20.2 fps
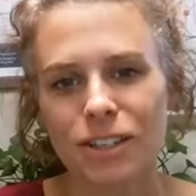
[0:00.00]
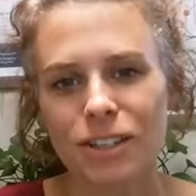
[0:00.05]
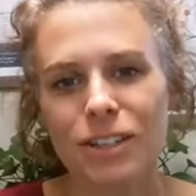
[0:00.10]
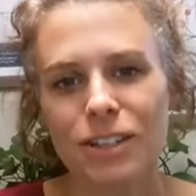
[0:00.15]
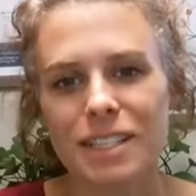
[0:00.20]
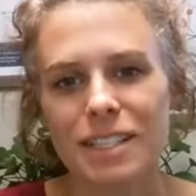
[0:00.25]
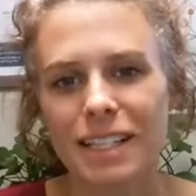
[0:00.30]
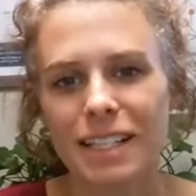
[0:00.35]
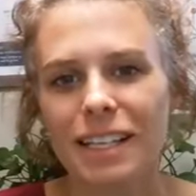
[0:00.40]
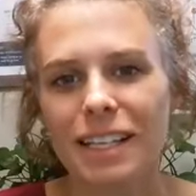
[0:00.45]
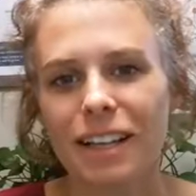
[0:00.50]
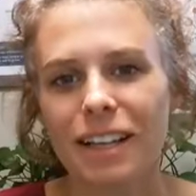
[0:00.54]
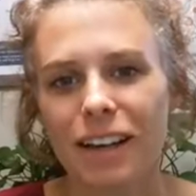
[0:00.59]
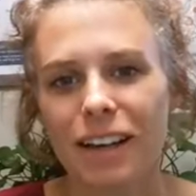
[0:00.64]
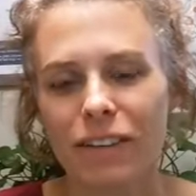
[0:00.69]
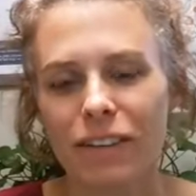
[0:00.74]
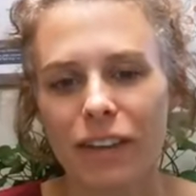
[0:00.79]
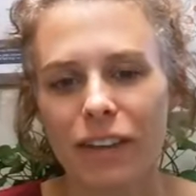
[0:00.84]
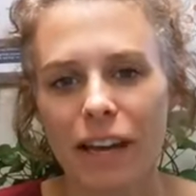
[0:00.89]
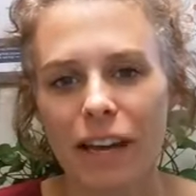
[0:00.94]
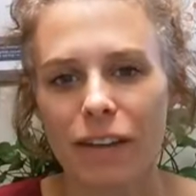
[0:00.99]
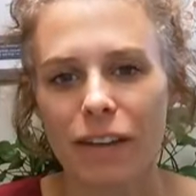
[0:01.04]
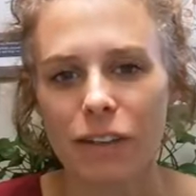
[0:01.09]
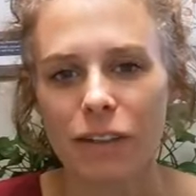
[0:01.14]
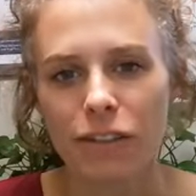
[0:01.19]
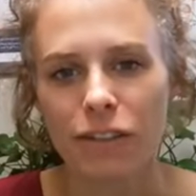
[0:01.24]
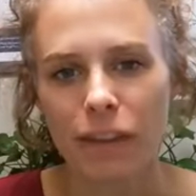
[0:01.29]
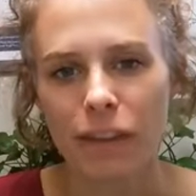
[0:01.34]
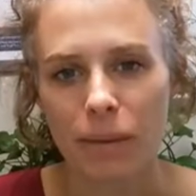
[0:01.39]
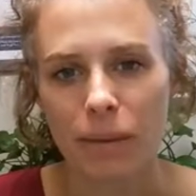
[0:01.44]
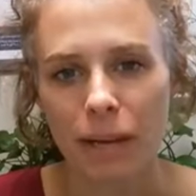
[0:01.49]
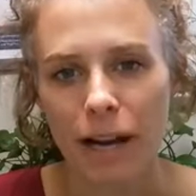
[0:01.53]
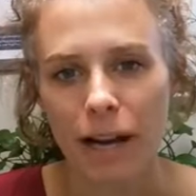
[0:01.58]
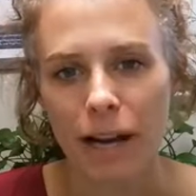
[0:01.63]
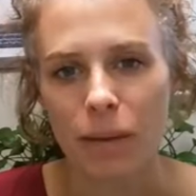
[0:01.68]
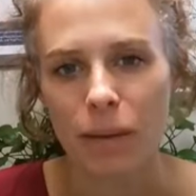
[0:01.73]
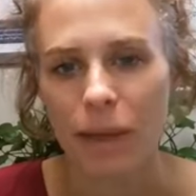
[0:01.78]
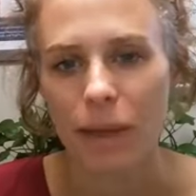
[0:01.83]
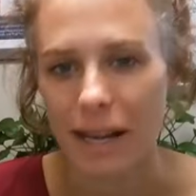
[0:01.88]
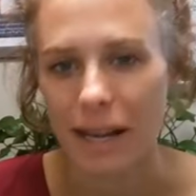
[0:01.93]
Kristine here at Every Family
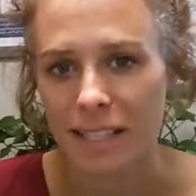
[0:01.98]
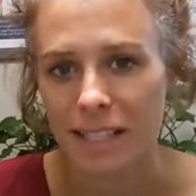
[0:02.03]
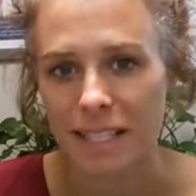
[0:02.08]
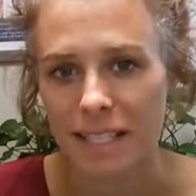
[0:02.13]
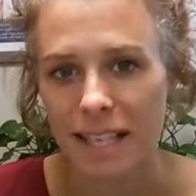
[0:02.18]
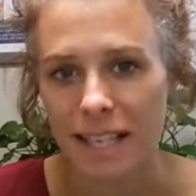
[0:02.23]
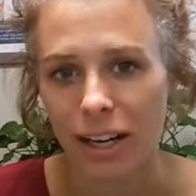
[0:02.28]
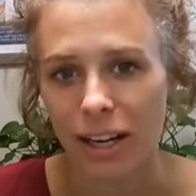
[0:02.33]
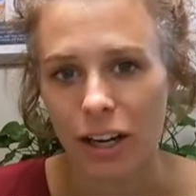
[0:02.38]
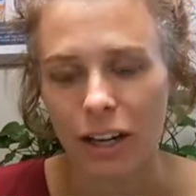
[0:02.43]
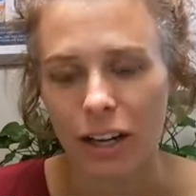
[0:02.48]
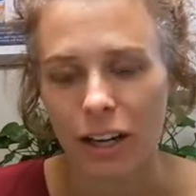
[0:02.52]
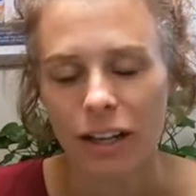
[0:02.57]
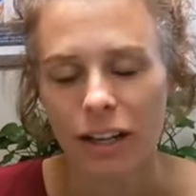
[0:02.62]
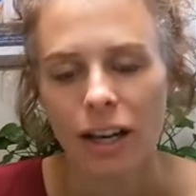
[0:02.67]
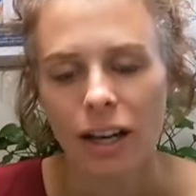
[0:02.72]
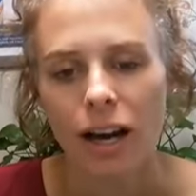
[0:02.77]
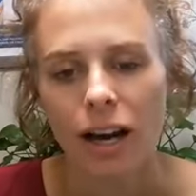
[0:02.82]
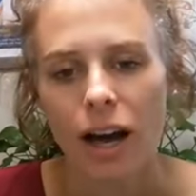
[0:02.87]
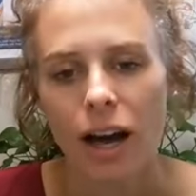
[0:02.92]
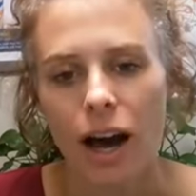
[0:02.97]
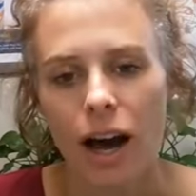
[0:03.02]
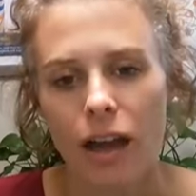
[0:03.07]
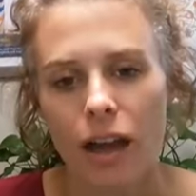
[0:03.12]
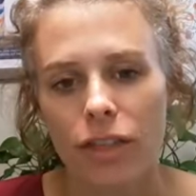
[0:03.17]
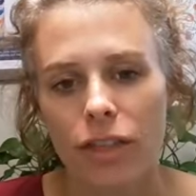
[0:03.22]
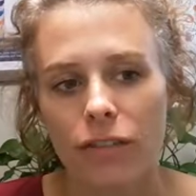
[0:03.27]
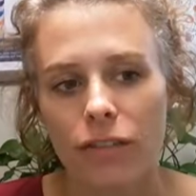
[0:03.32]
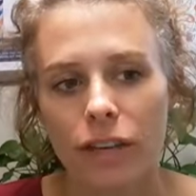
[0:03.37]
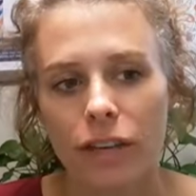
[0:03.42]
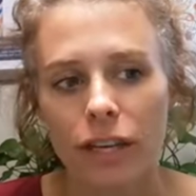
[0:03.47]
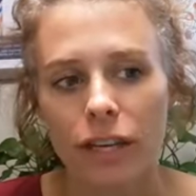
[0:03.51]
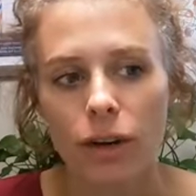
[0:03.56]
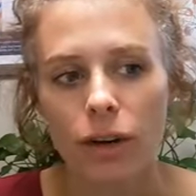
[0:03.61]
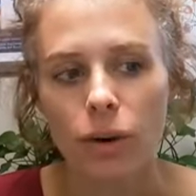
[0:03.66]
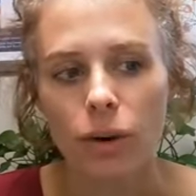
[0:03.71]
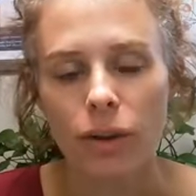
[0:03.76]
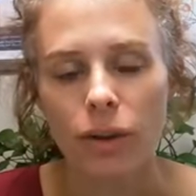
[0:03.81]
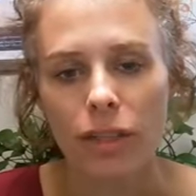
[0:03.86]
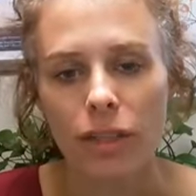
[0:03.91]
Chiropractic Center. The
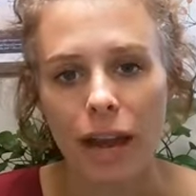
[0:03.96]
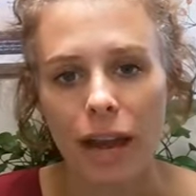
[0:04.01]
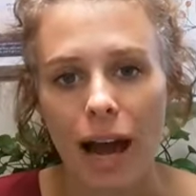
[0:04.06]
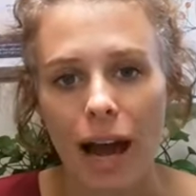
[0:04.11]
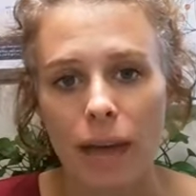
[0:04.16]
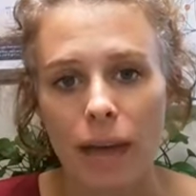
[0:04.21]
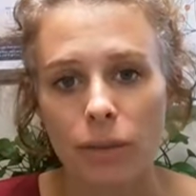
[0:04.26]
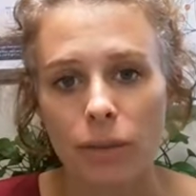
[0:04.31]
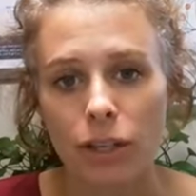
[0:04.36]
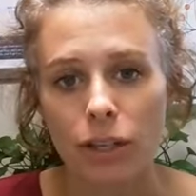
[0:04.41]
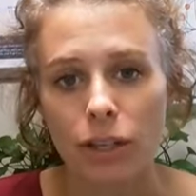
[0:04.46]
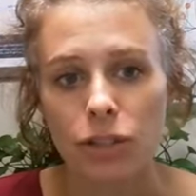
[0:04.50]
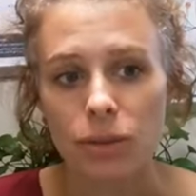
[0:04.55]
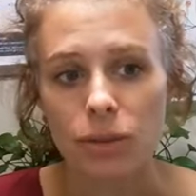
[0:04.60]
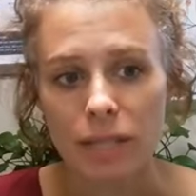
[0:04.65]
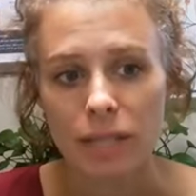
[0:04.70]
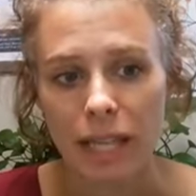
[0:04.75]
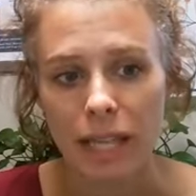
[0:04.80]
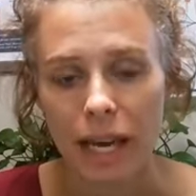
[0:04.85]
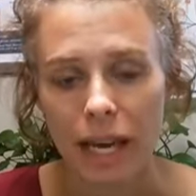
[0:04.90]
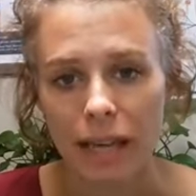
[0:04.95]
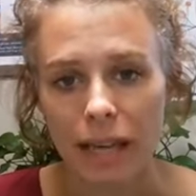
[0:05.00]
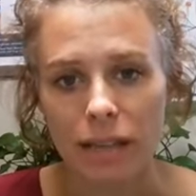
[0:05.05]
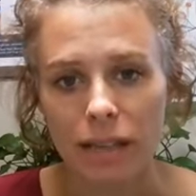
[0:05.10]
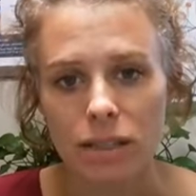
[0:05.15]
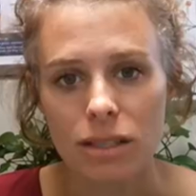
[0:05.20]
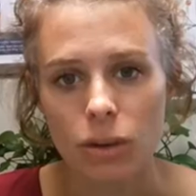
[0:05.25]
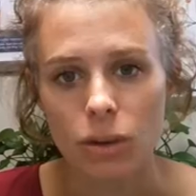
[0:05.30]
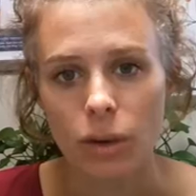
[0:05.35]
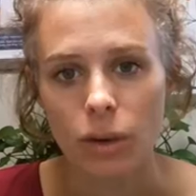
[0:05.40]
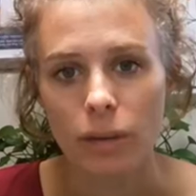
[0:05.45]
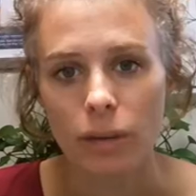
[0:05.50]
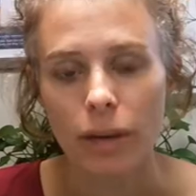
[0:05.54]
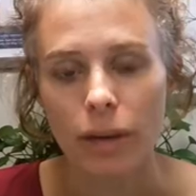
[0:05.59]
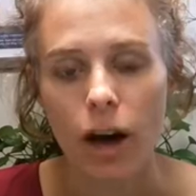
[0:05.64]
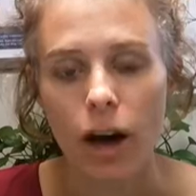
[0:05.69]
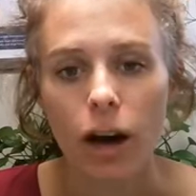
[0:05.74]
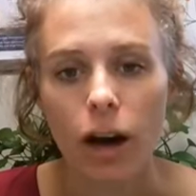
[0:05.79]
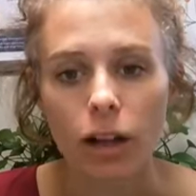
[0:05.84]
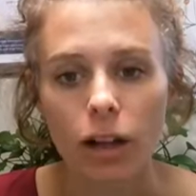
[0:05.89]
video that I'm going to do today is going to
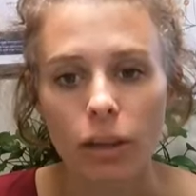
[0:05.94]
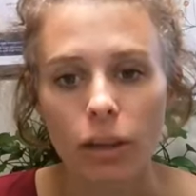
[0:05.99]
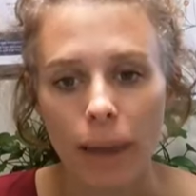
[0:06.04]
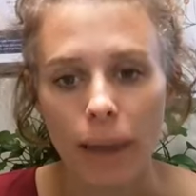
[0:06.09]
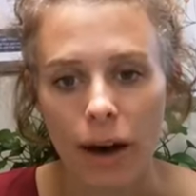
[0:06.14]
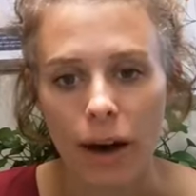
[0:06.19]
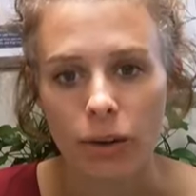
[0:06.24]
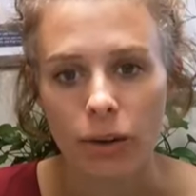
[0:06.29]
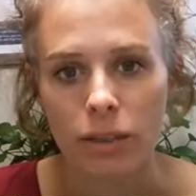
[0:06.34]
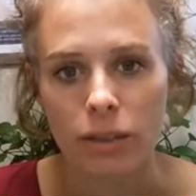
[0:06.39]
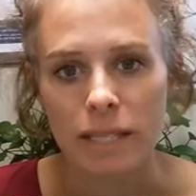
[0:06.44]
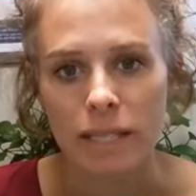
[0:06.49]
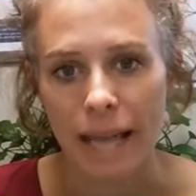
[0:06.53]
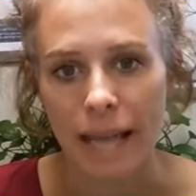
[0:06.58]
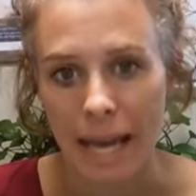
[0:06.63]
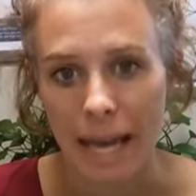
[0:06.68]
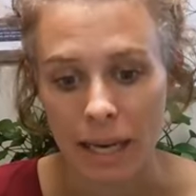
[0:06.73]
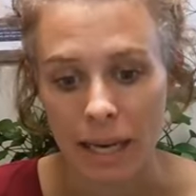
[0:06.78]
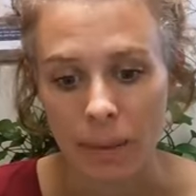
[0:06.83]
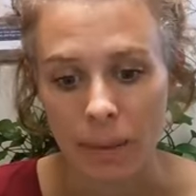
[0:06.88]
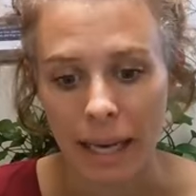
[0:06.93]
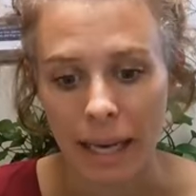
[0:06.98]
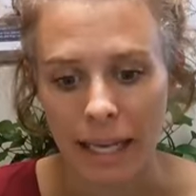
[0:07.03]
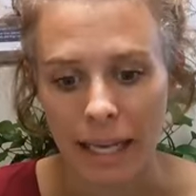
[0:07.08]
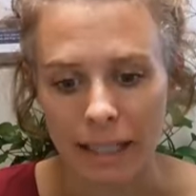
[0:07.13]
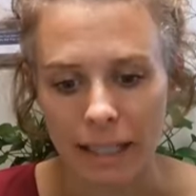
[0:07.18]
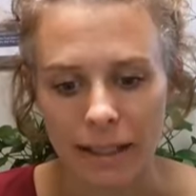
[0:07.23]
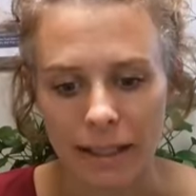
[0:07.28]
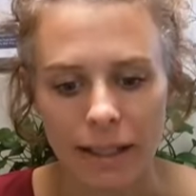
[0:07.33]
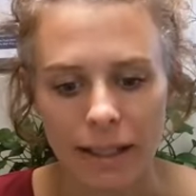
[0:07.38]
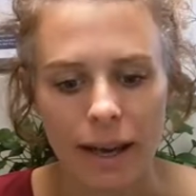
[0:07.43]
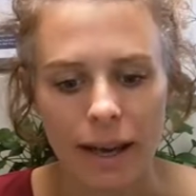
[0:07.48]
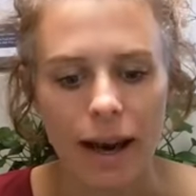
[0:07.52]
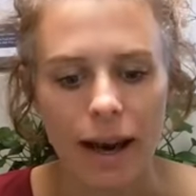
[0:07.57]
be all about sciatic pain.